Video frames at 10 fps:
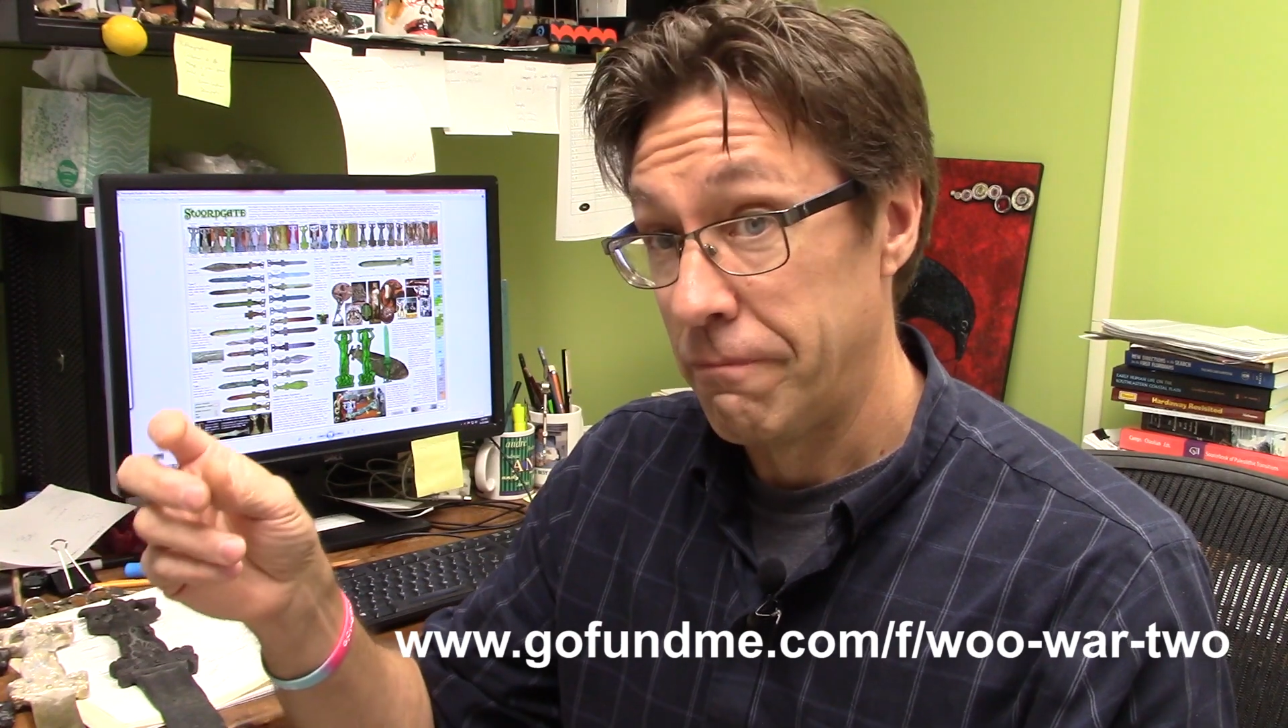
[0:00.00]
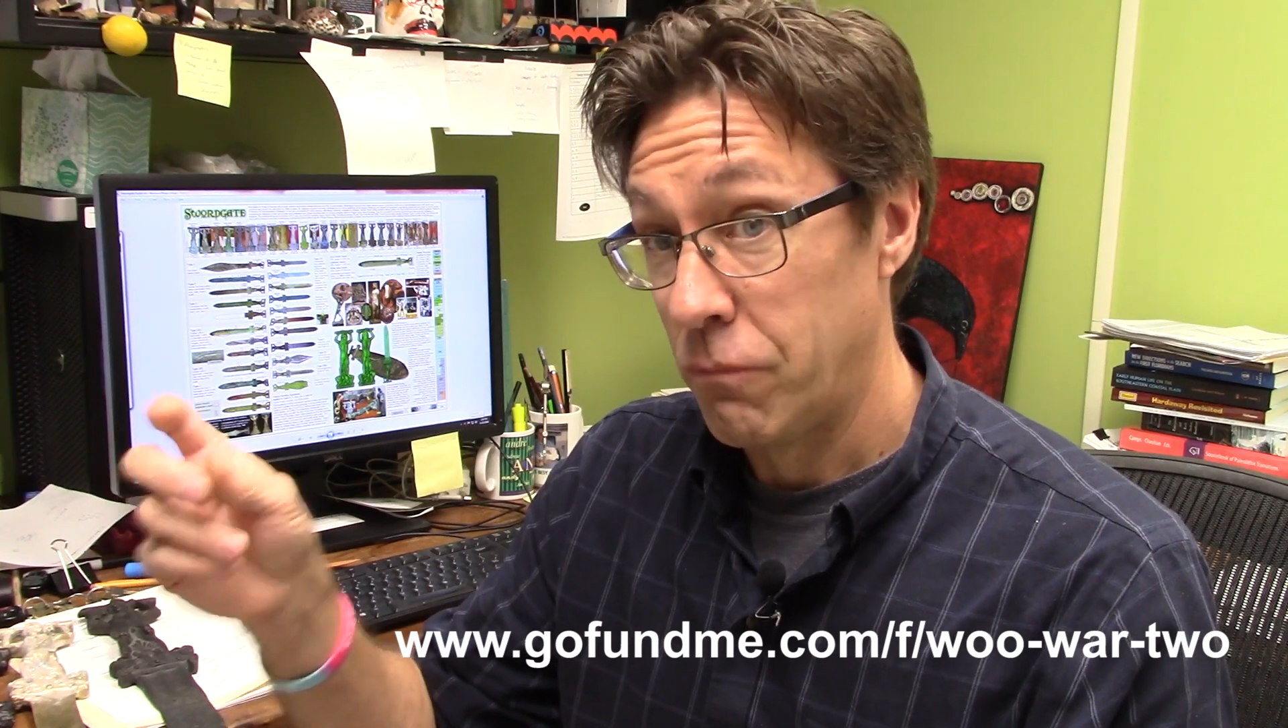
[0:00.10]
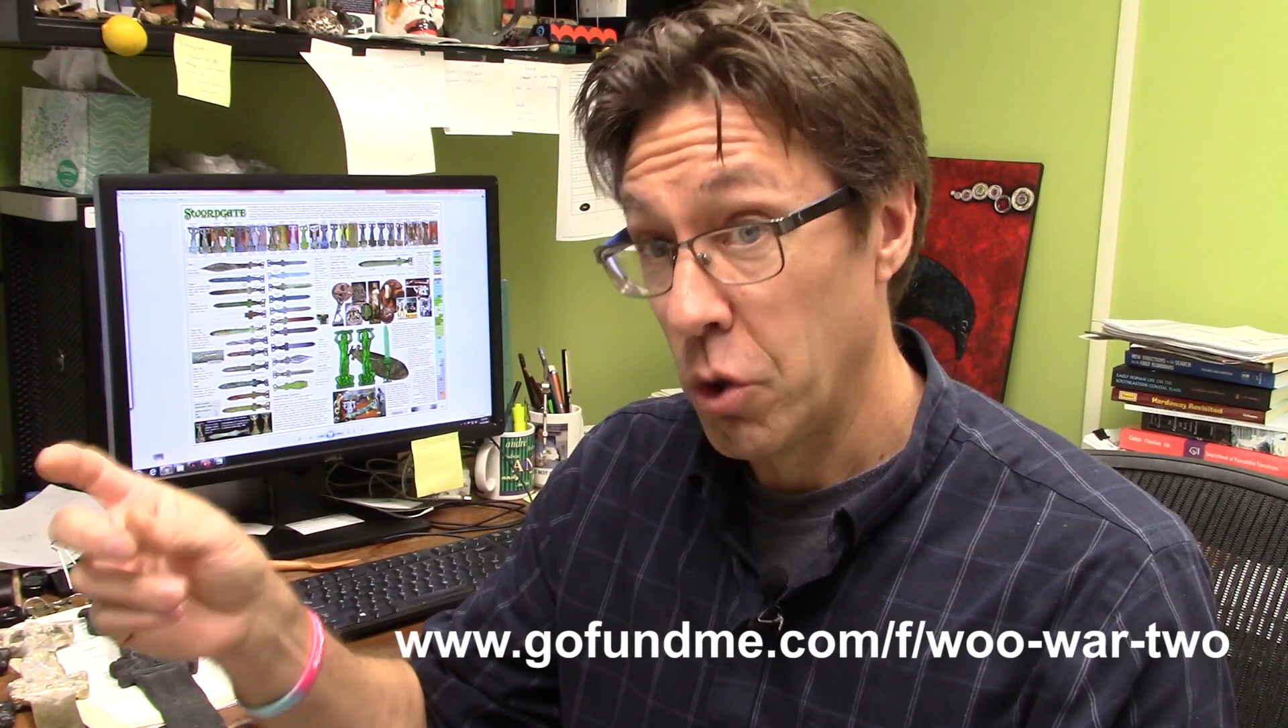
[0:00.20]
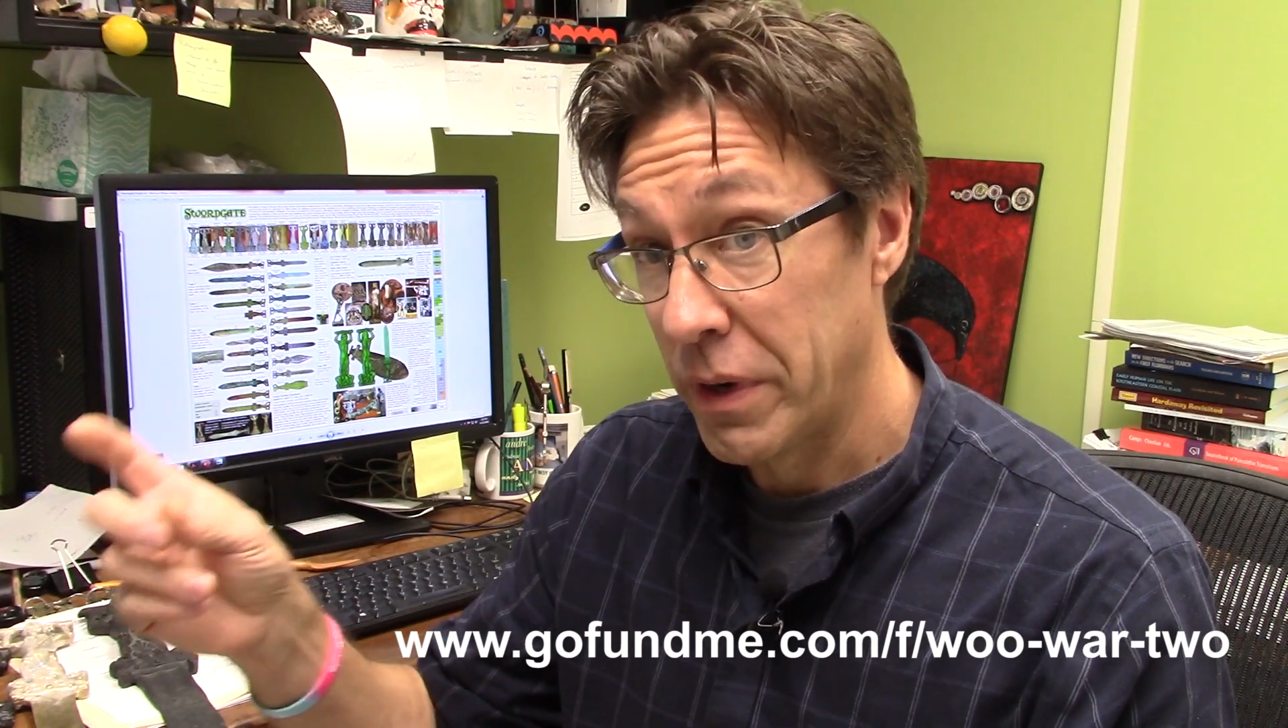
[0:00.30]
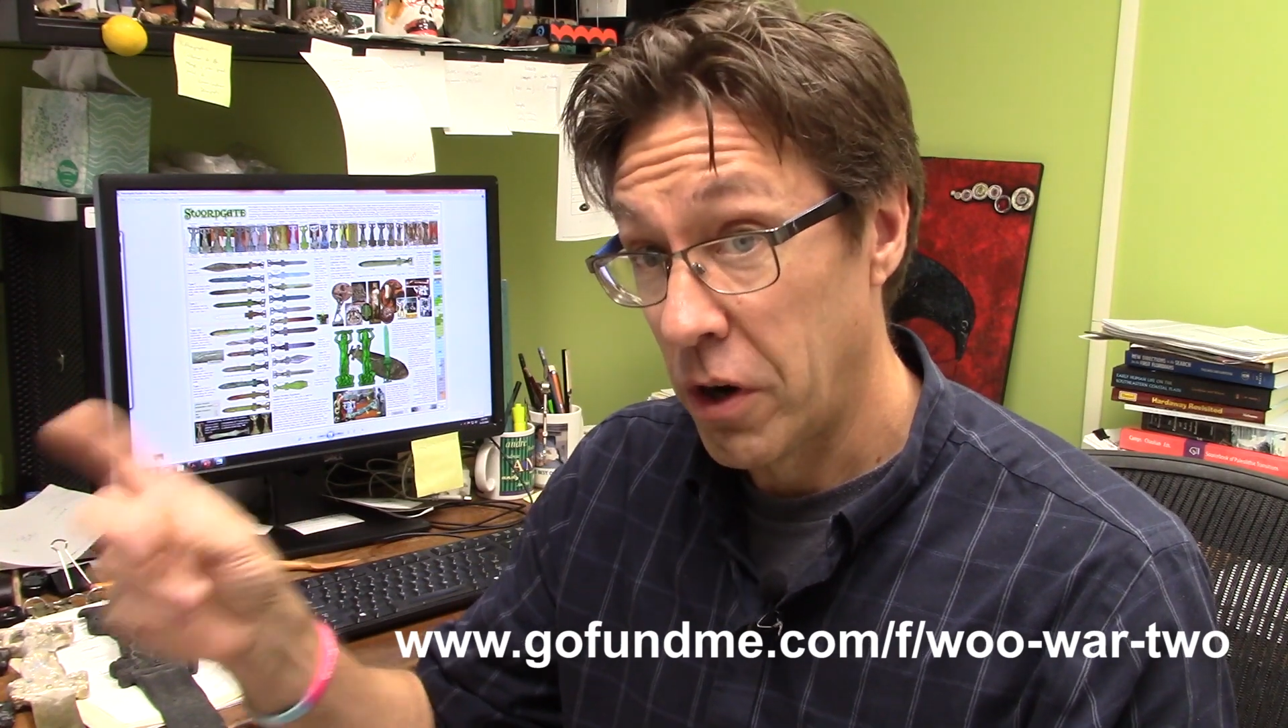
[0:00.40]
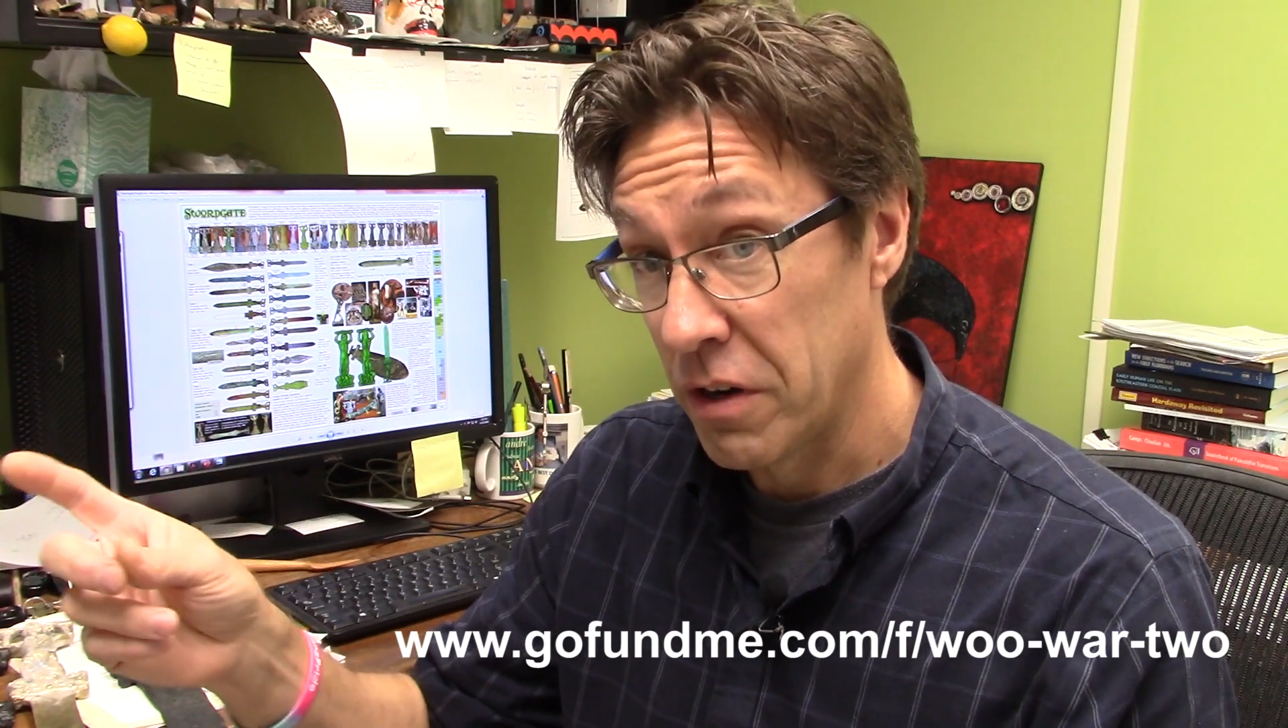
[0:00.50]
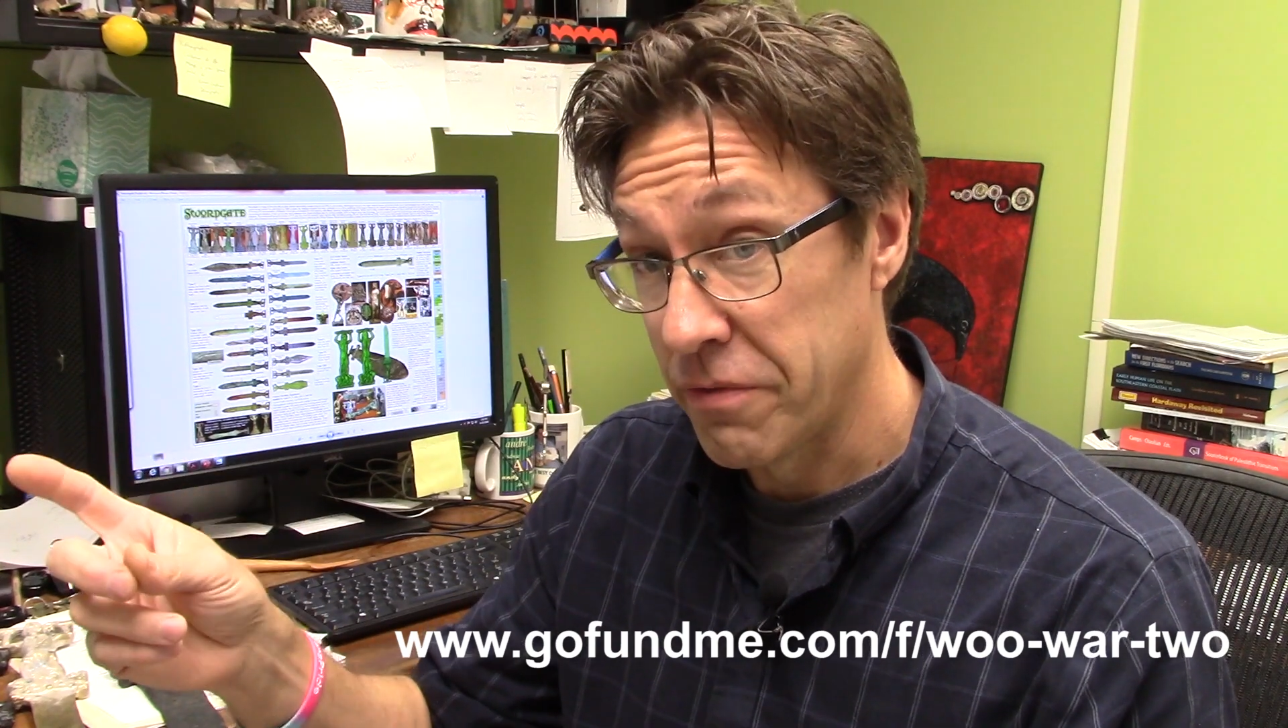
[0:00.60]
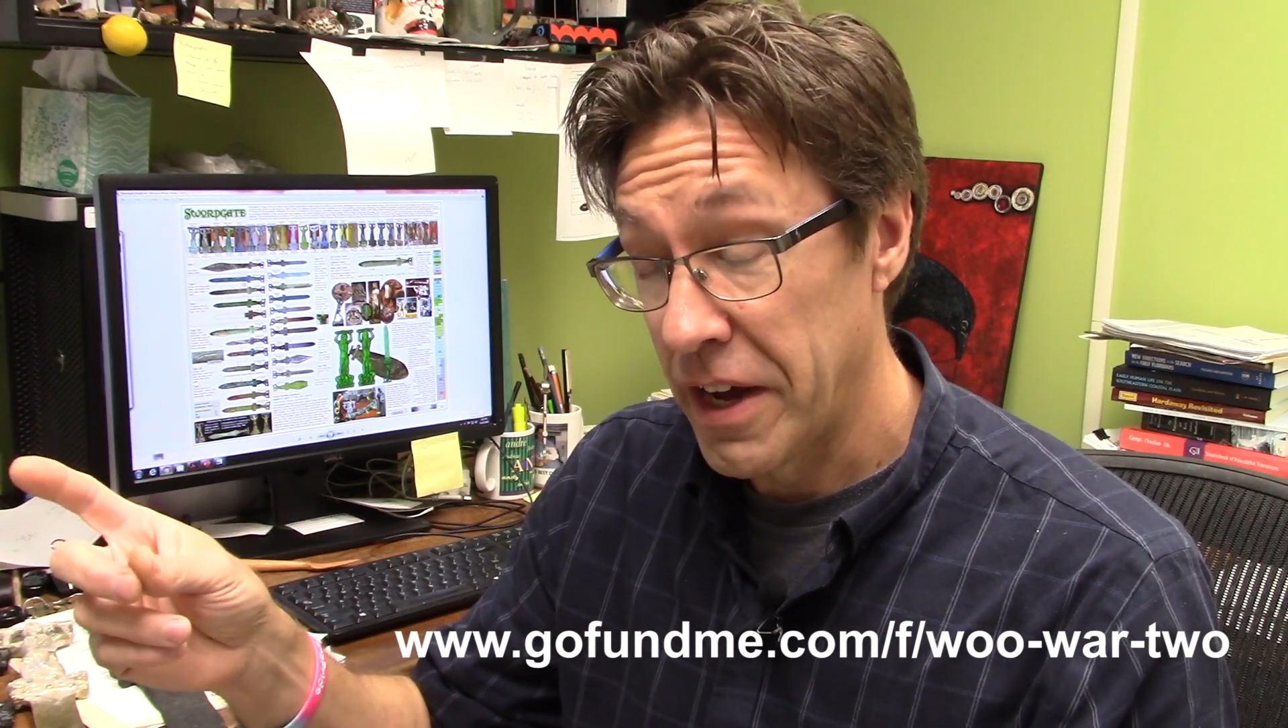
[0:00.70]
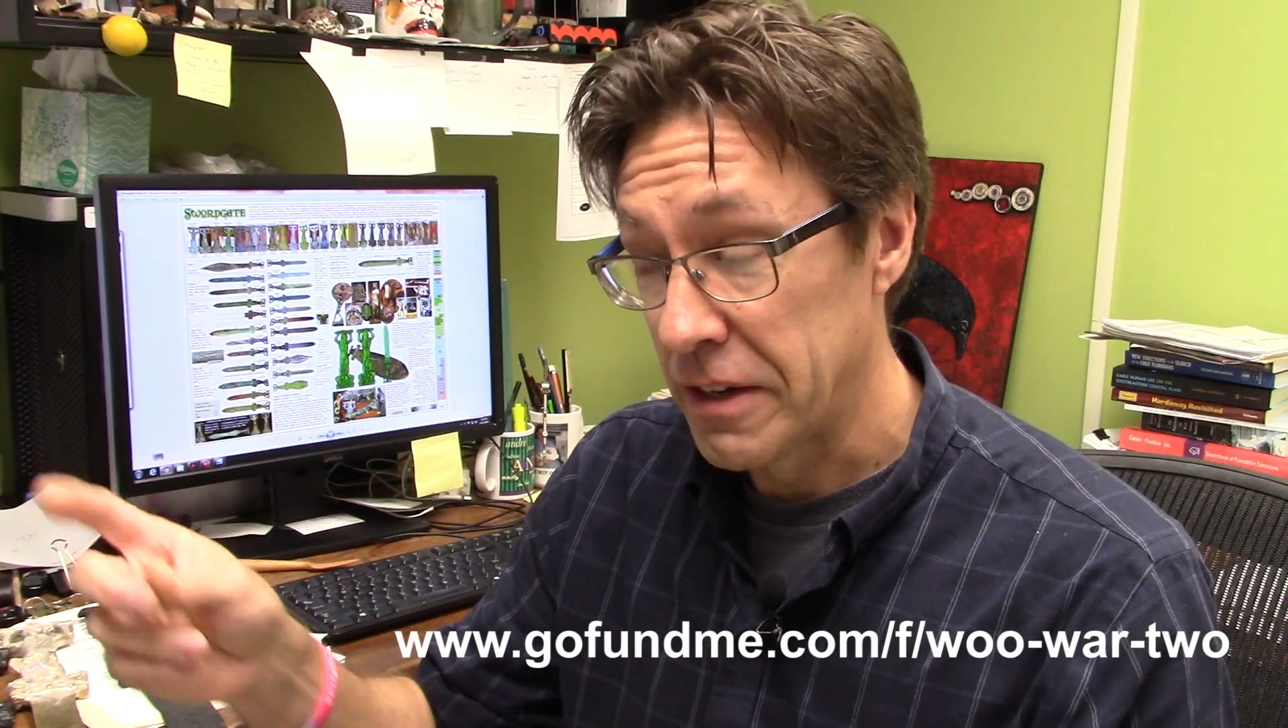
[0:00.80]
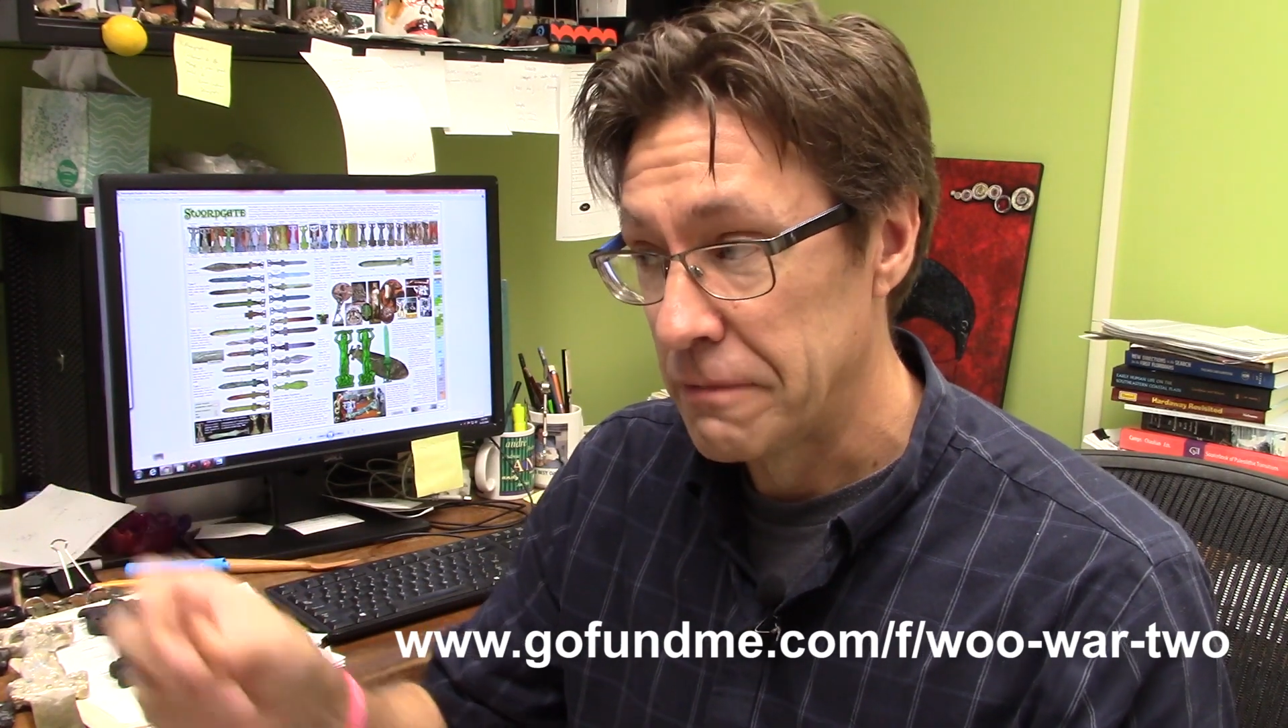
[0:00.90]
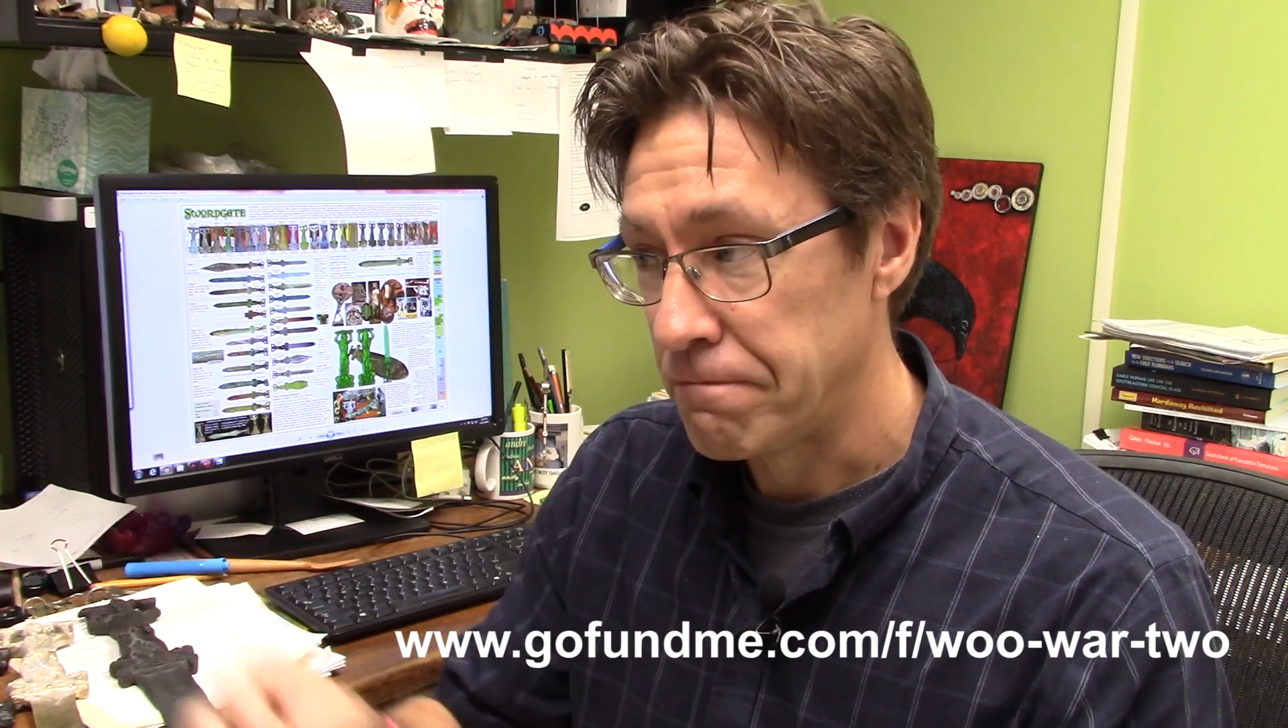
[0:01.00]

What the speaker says: Roman artifact.